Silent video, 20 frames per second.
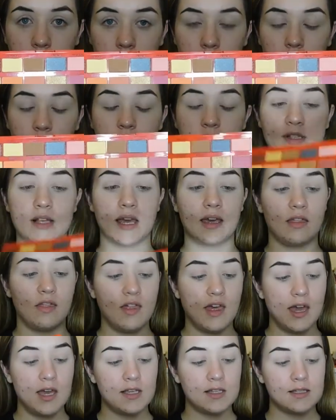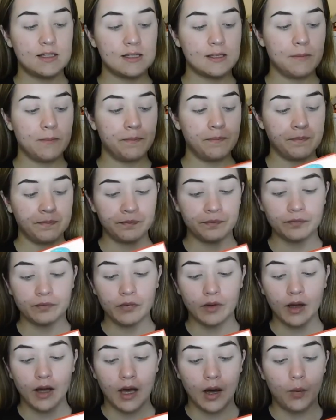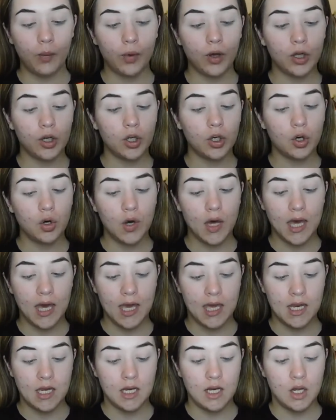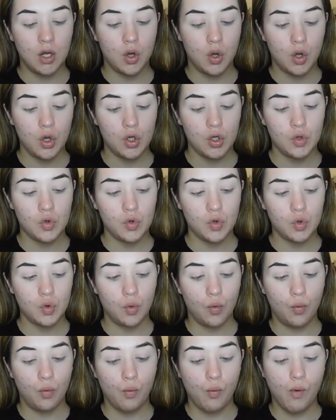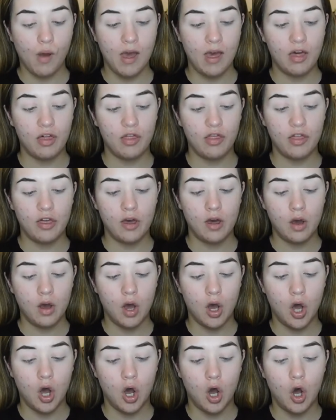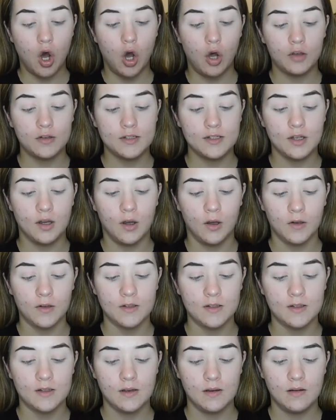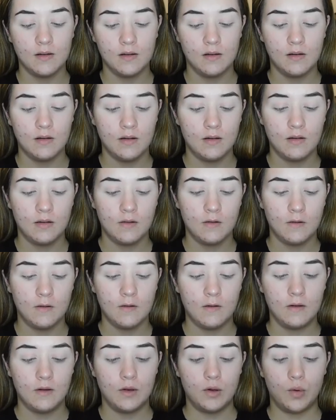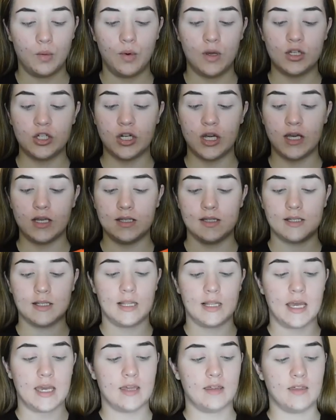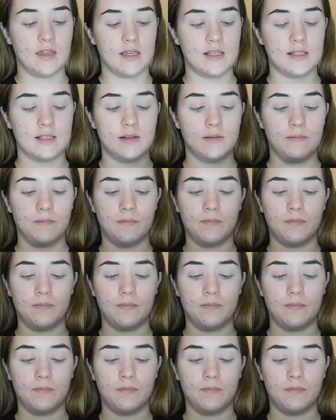Looks like this. And we're going to go in with hot sauce, which is like this